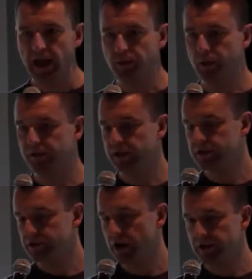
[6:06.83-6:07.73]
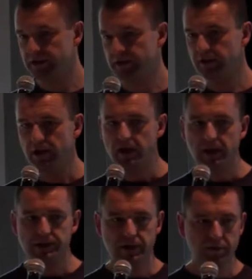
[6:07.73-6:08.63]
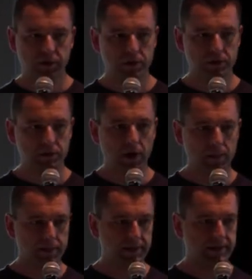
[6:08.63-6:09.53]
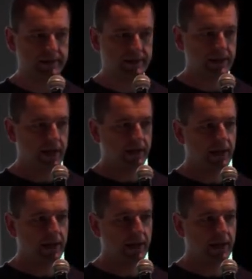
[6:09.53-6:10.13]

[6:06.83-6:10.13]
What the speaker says: and we've extracted several components